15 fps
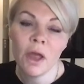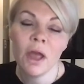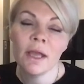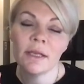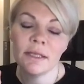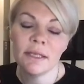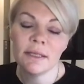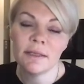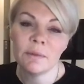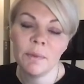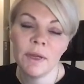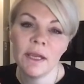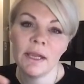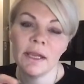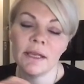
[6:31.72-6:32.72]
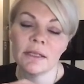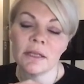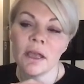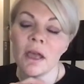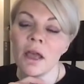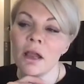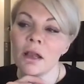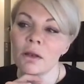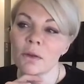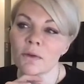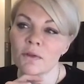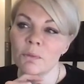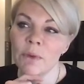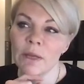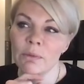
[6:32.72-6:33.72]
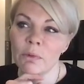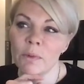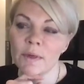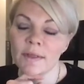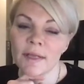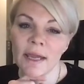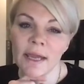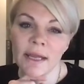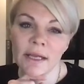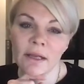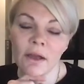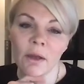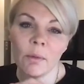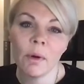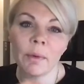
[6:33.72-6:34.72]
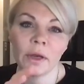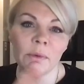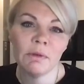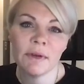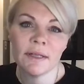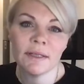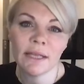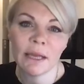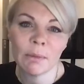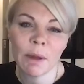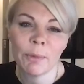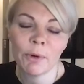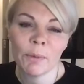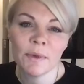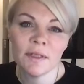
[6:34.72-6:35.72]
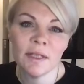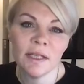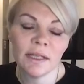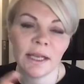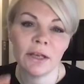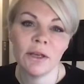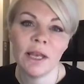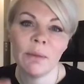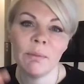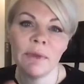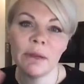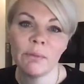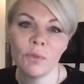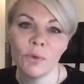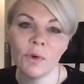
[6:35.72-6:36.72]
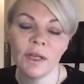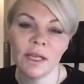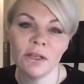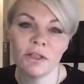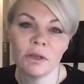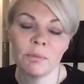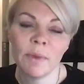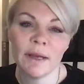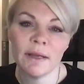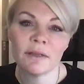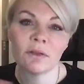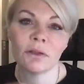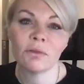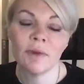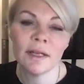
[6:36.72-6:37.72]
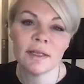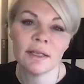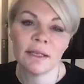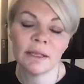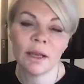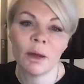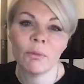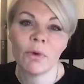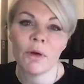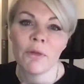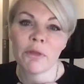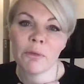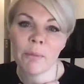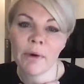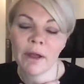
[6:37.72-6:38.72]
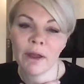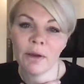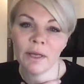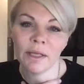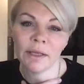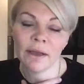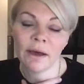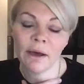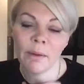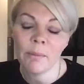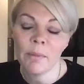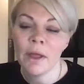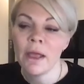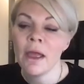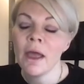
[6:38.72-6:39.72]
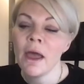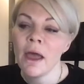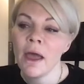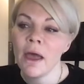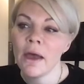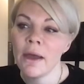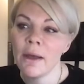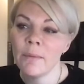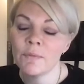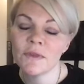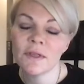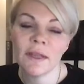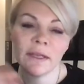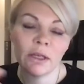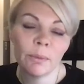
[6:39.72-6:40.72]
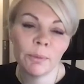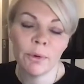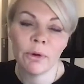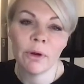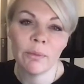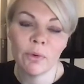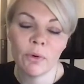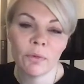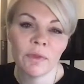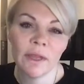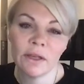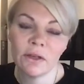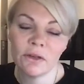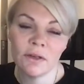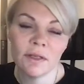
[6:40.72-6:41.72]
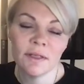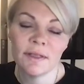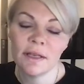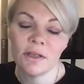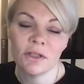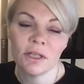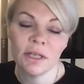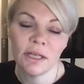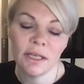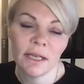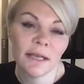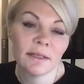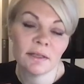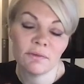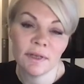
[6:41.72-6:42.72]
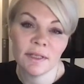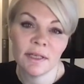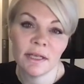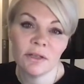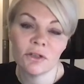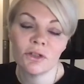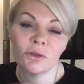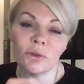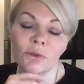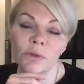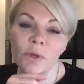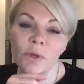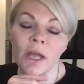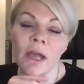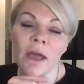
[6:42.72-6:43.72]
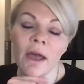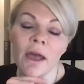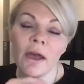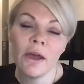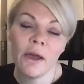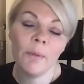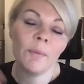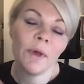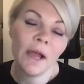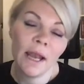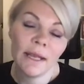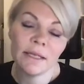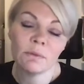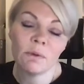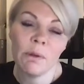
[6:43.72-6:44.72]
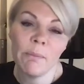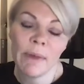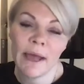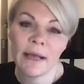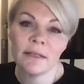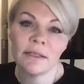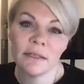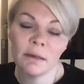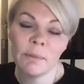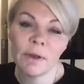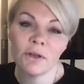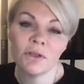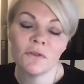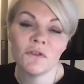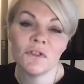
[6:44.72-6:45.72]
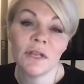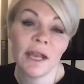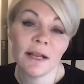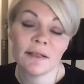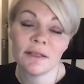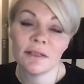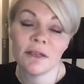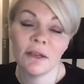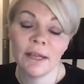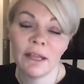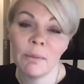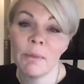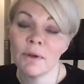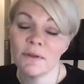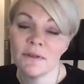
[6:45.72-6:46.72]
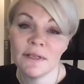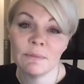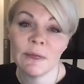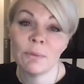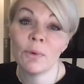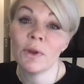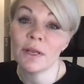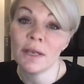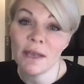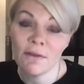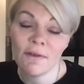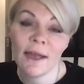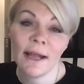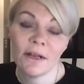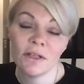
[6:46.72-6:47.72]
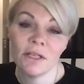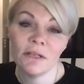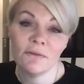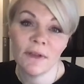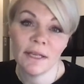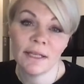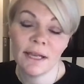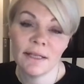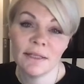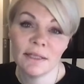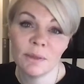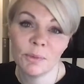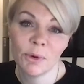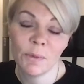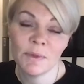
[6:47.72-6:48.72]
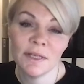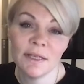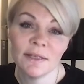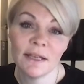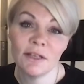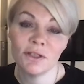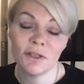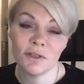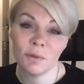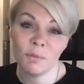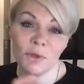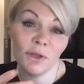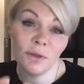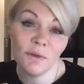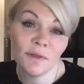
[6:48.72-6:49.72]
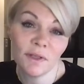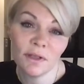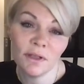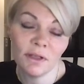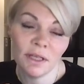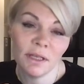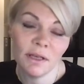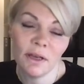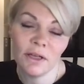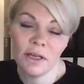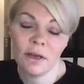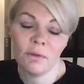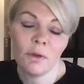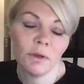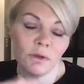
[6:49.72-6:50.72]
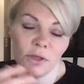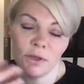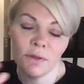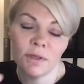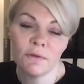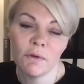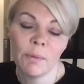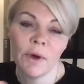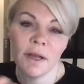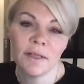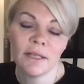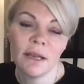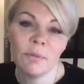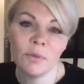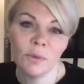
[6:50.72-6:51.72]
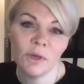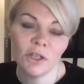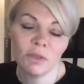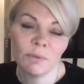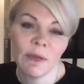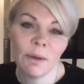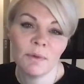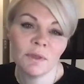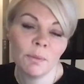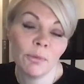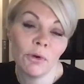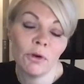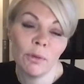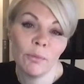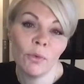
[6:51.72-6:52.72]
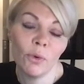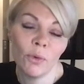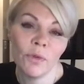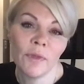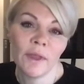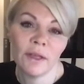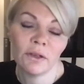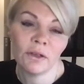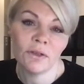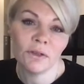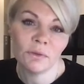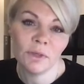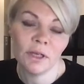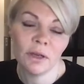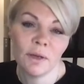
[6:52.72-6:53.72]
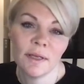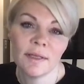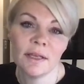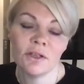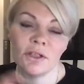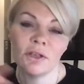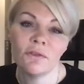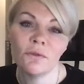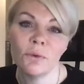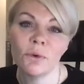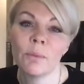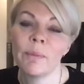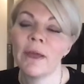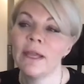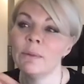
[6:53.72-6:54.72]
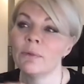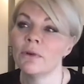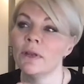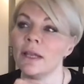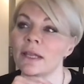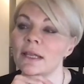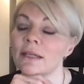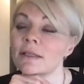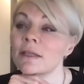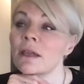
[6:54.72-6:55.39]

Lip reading: disappeared, lots of people were saying, I'm going to be renting out my property, can you lend me a mortgage based on the rental income rather than my own income? So they could borrow more than they could essentially as a residential. A lender went back, did a bunch of checks, and it turned out that most of these people had never actually vacated the property, so they just abused the use of a buy-to-let mortgage to be able to borrow more than they could essentially afford on paper at least.